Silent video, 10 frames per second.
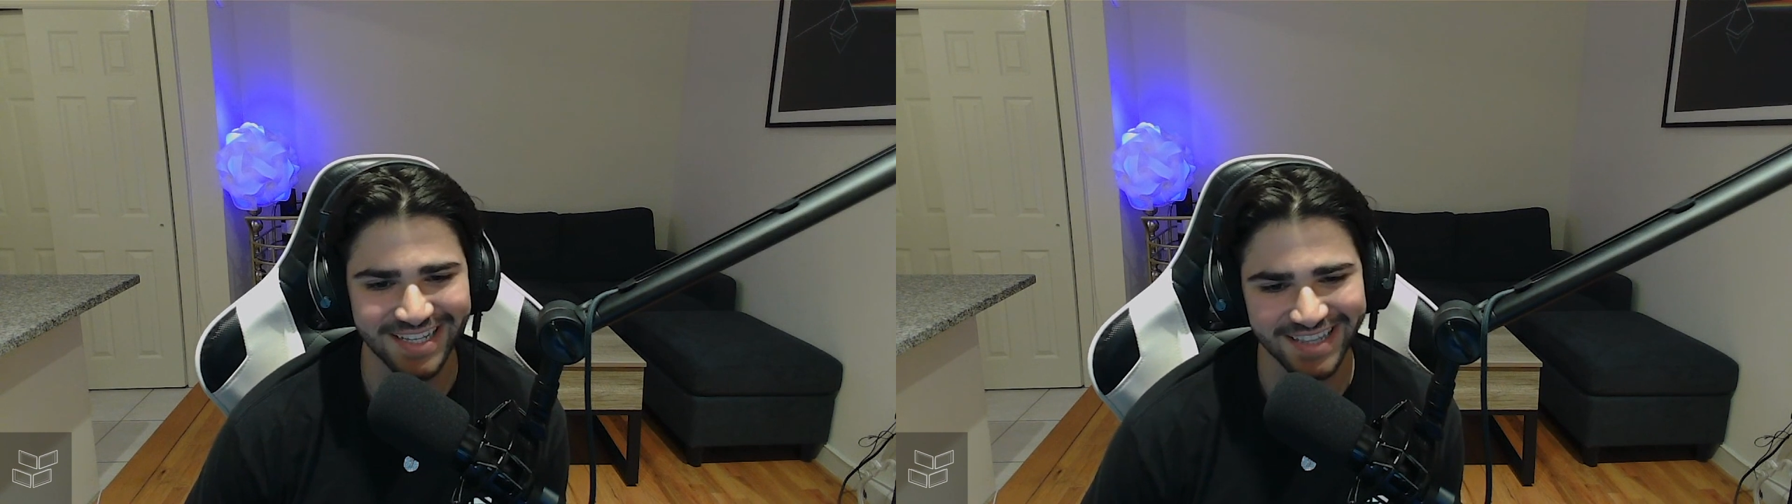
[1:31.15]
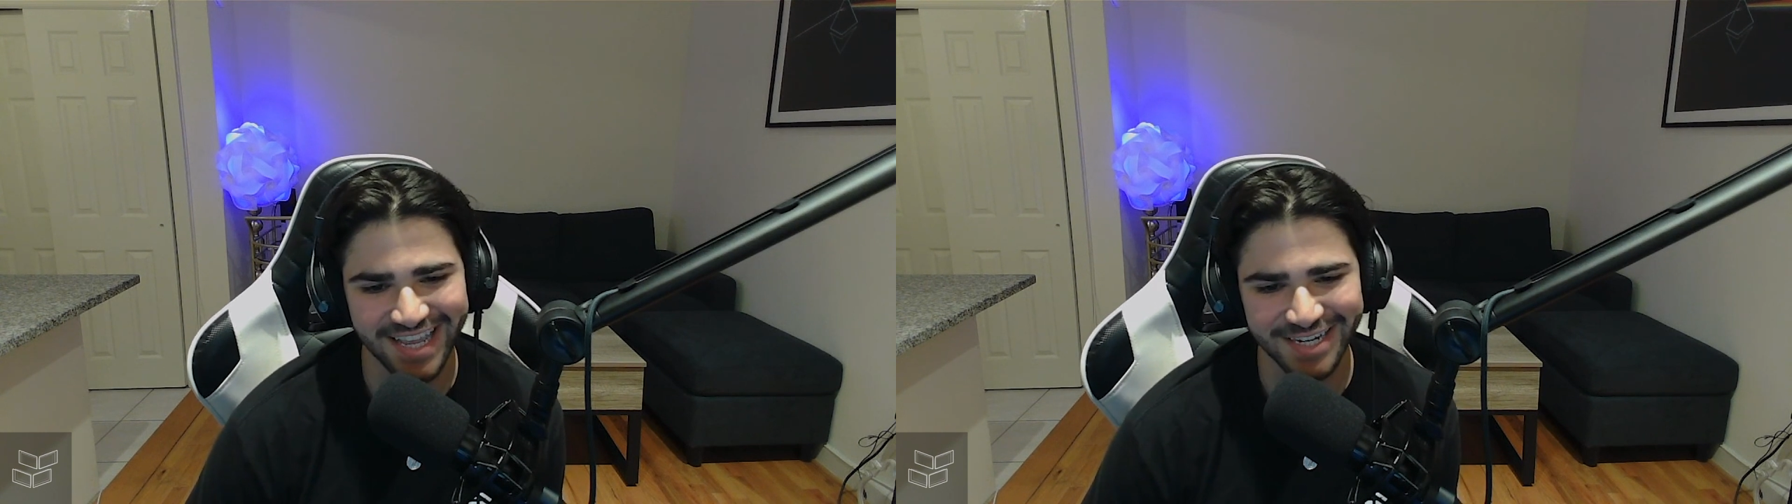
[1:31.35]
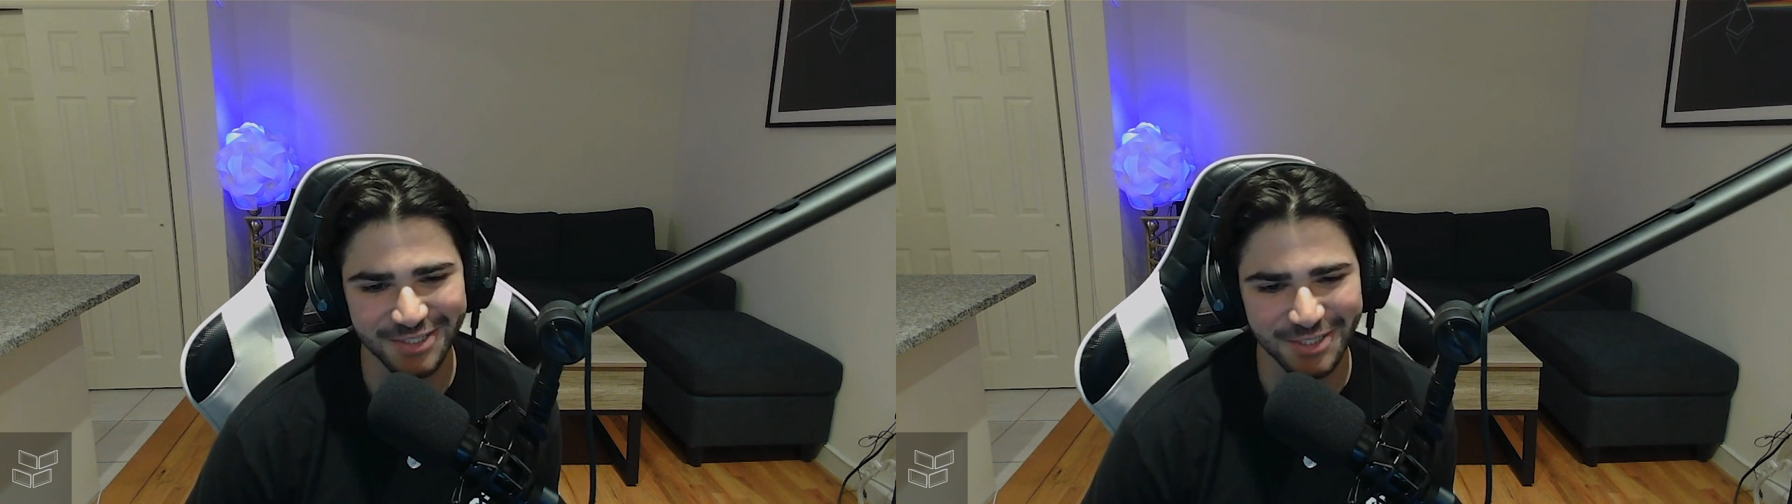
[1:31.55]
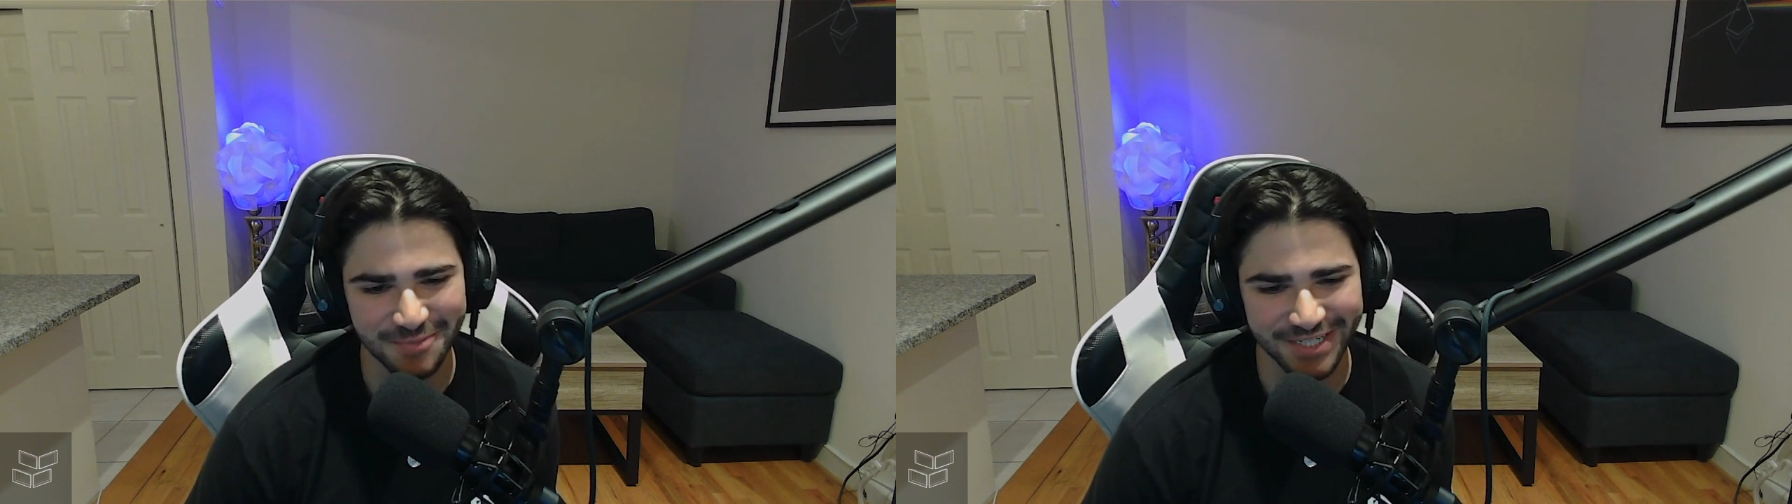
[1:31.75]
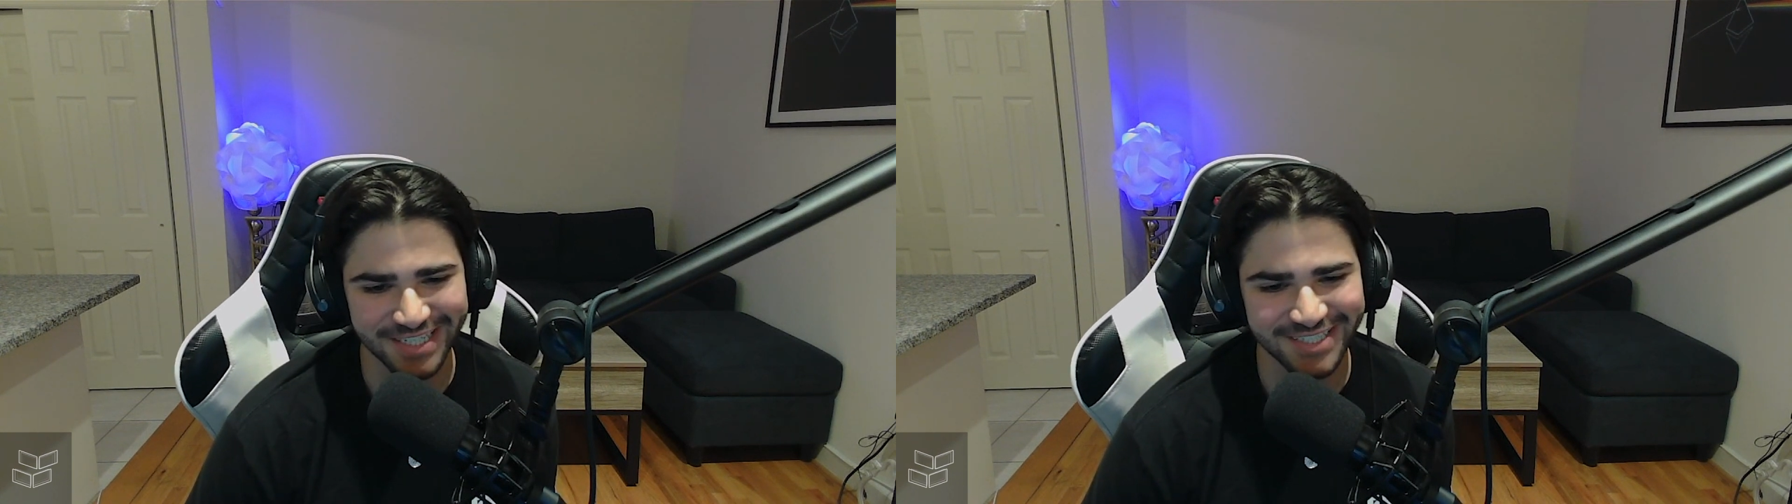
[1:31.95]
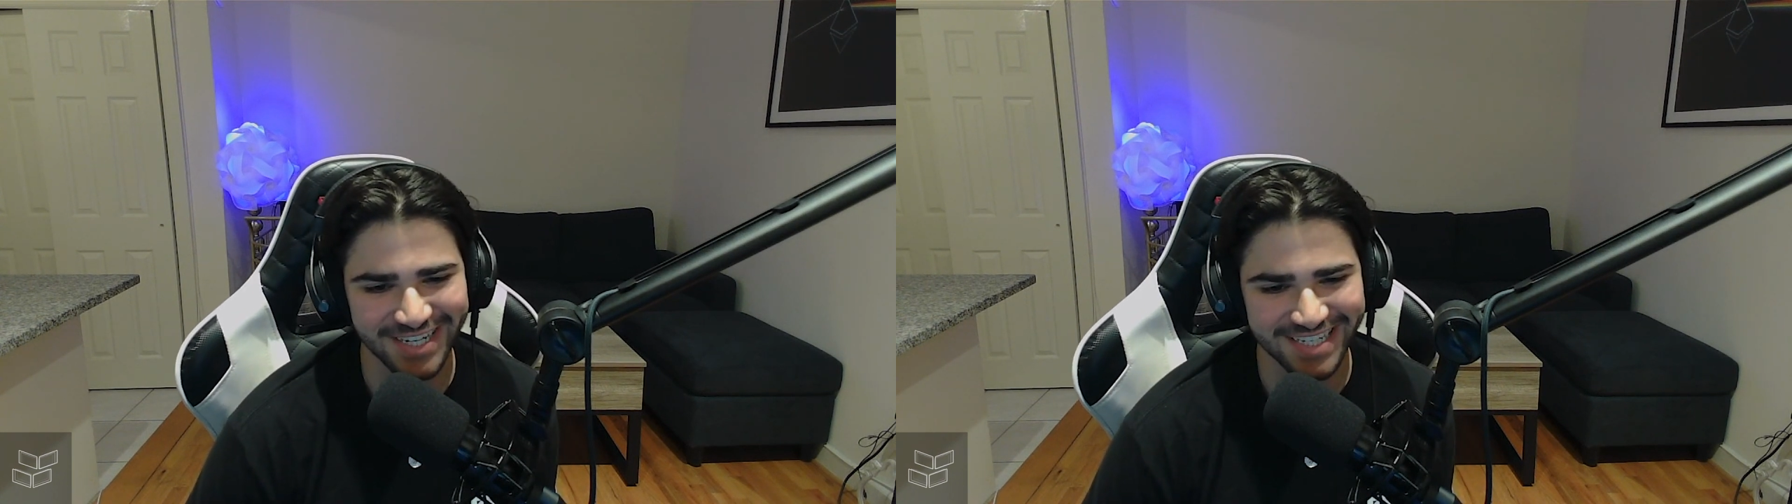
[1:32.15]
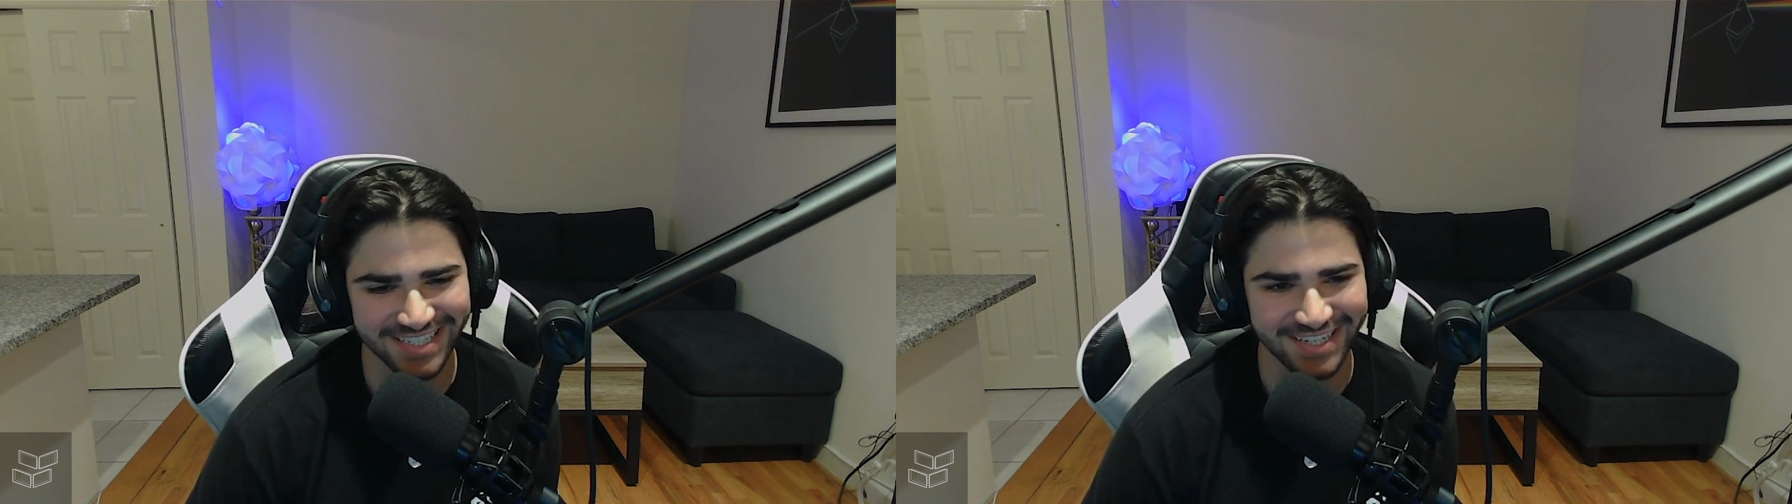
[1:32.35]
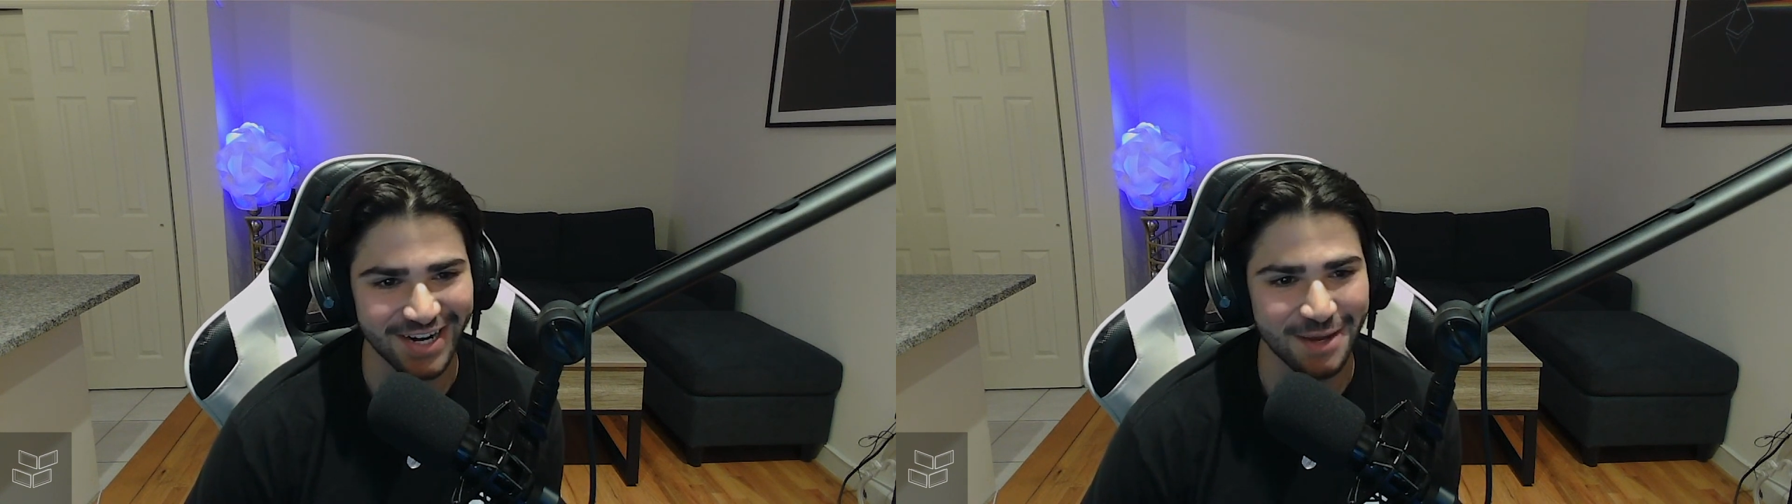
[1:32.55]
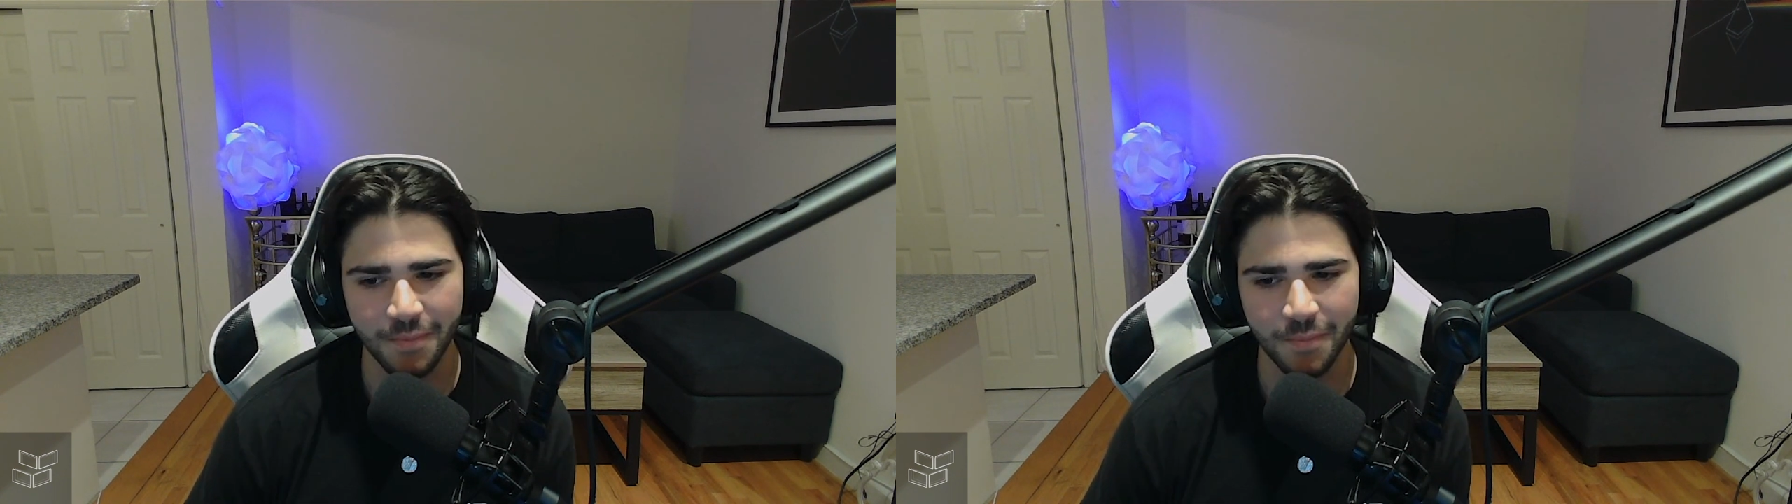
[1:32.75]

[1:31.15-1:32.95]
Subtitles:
Latin to German translator app,